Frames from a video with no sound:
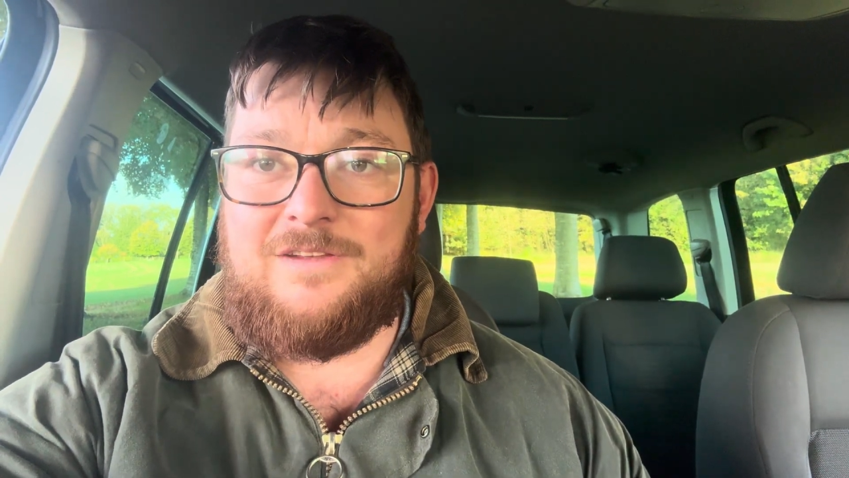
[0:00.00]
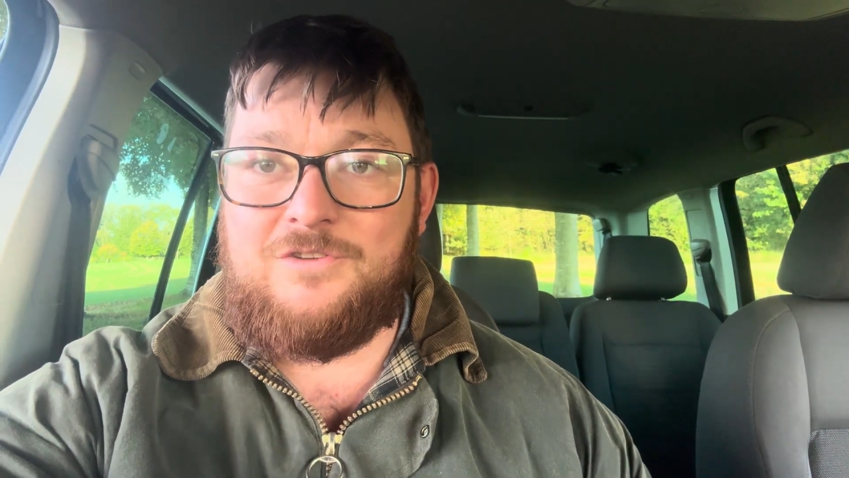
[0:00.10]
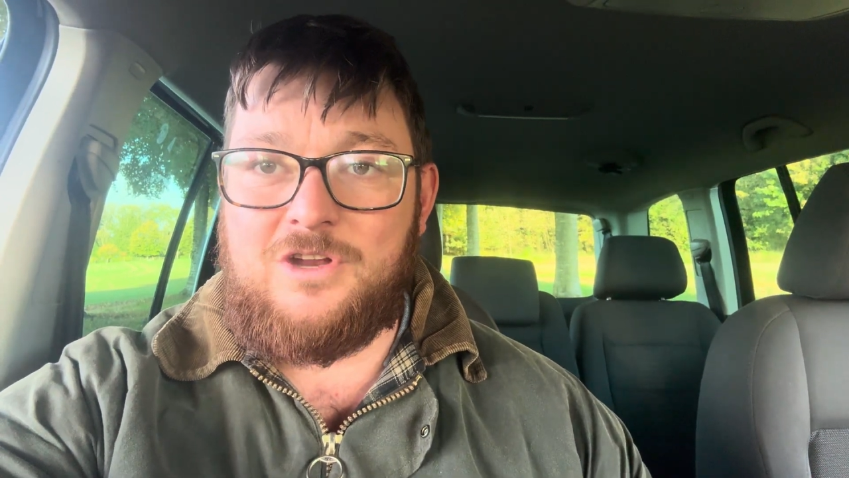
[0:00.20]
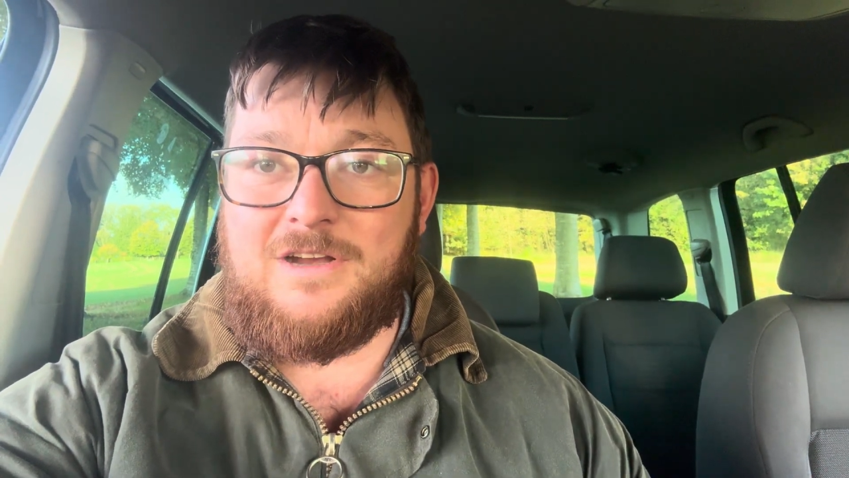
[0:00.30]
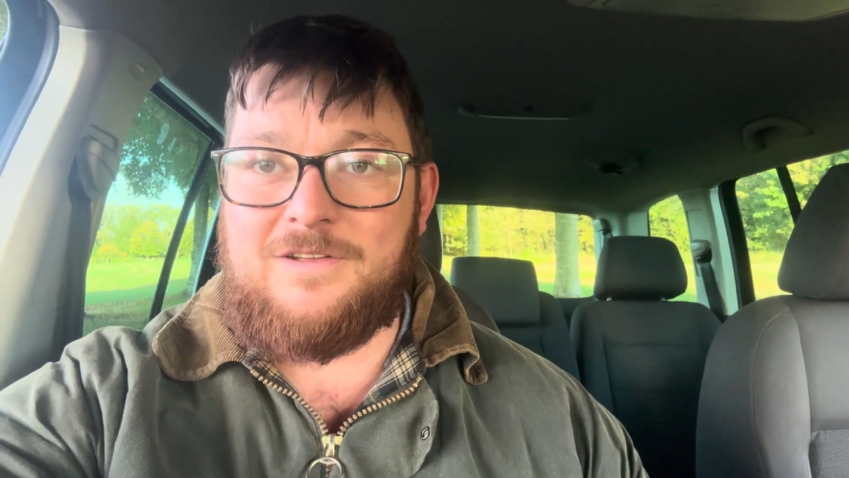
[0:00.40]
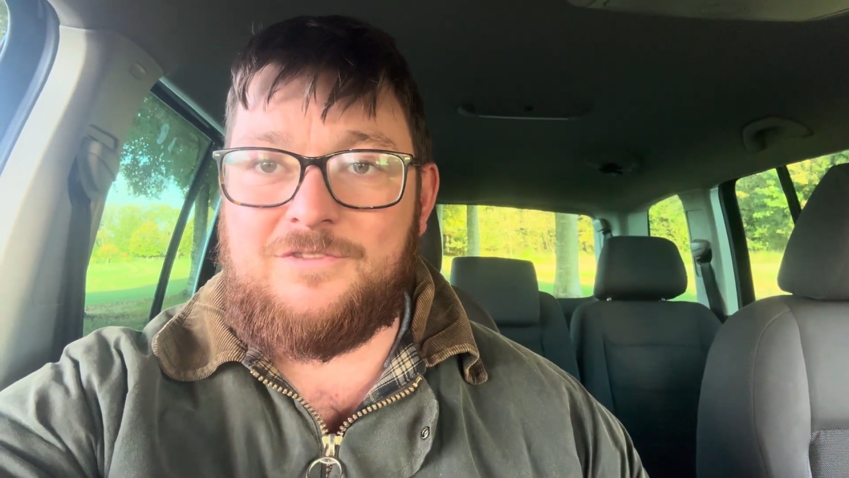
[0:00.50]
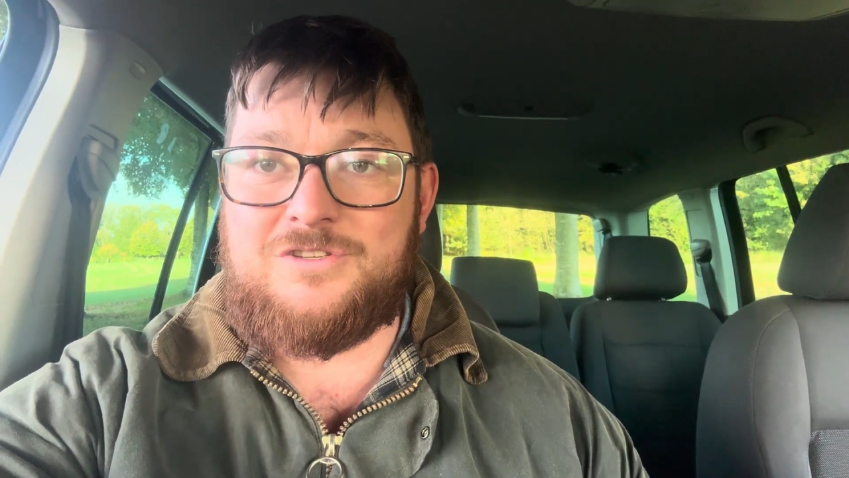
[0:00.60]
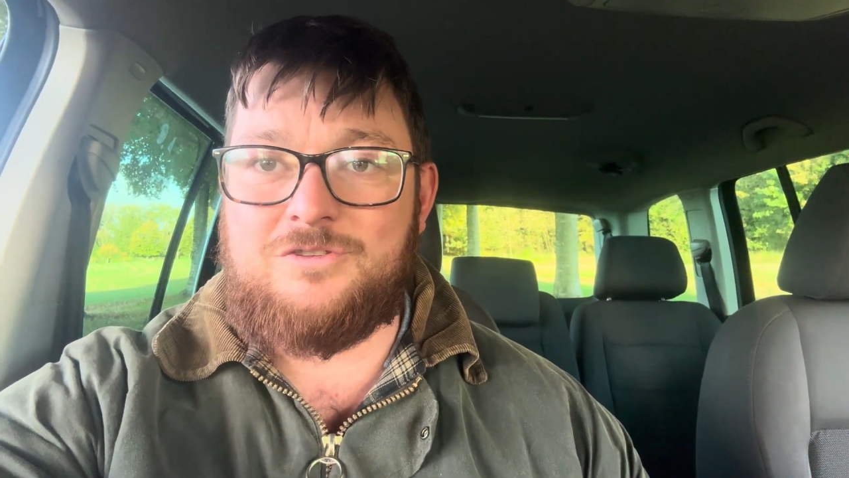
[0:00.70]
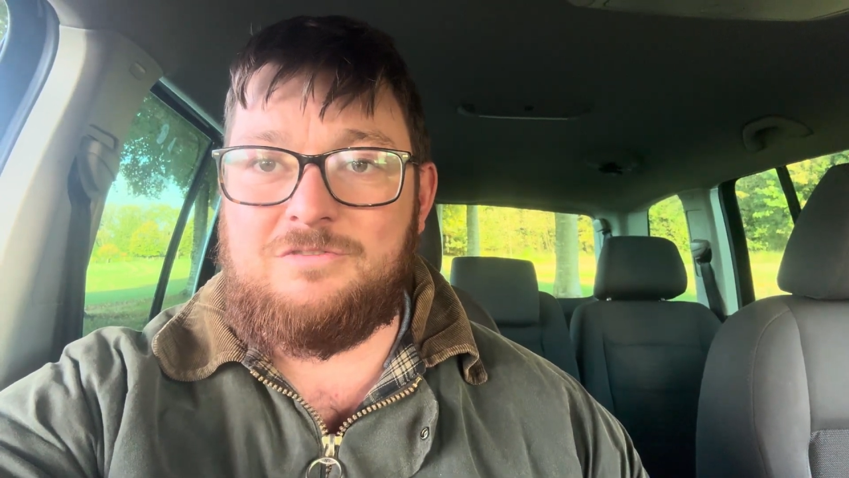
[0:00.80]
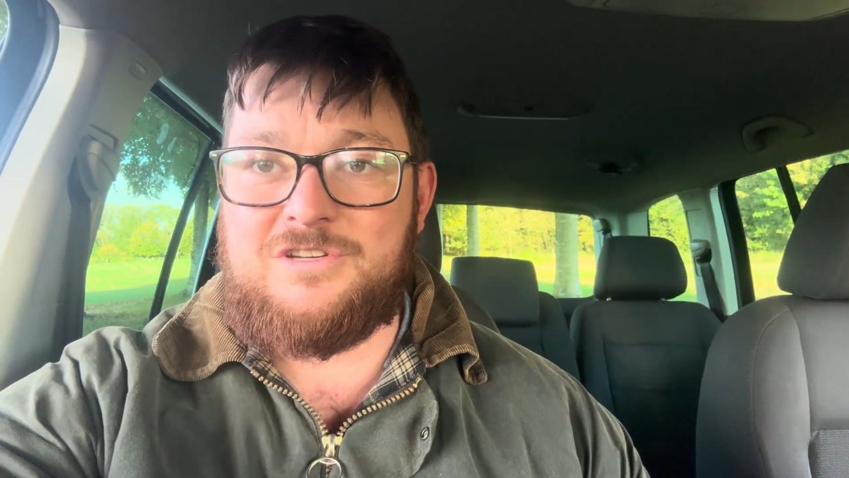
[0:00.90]
if you don't have the
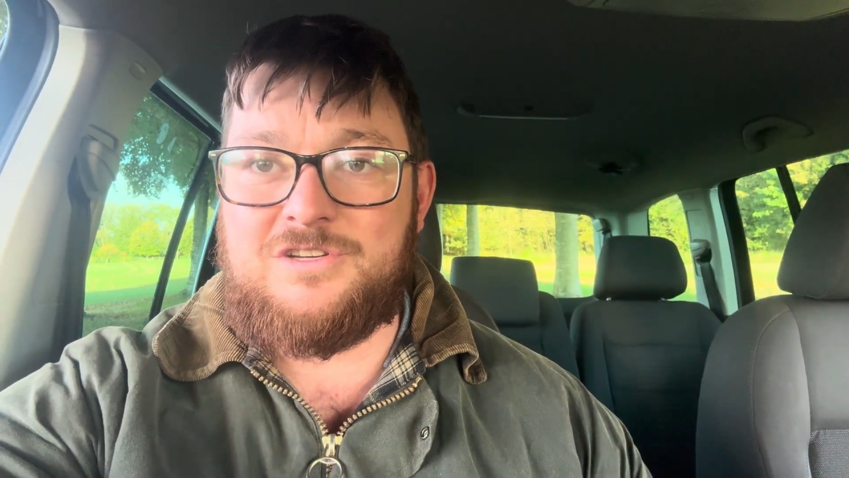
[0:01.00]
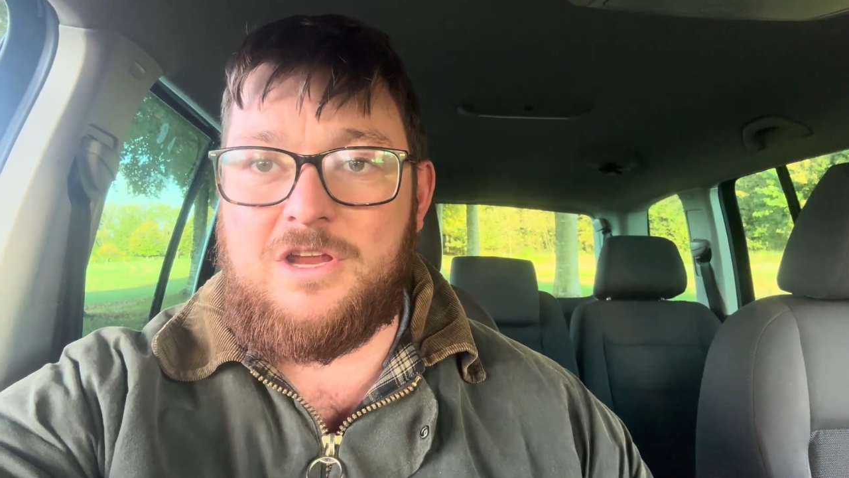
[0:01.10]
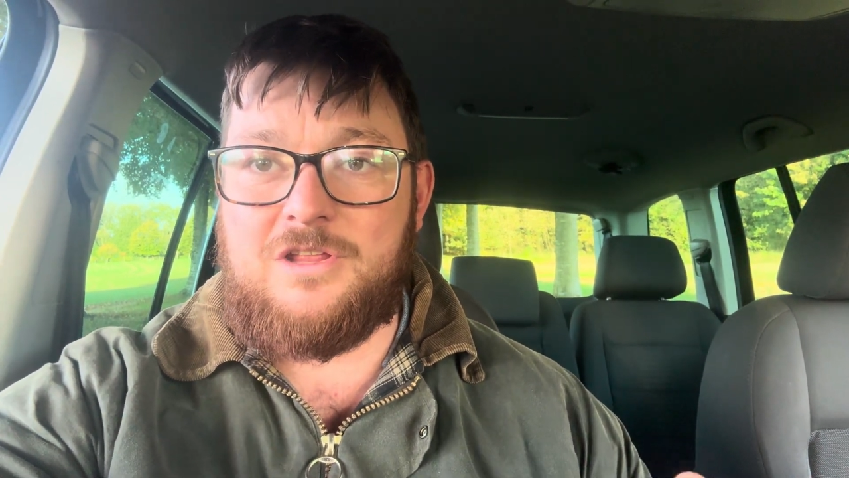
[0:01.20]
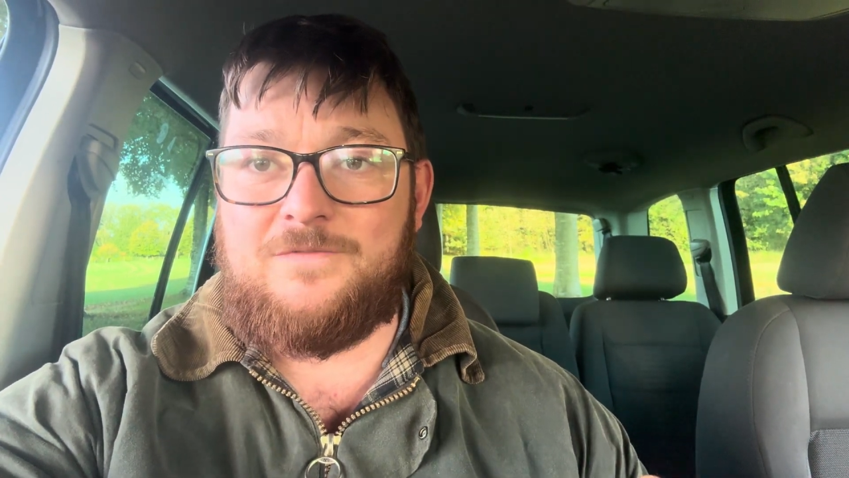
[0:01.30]
storage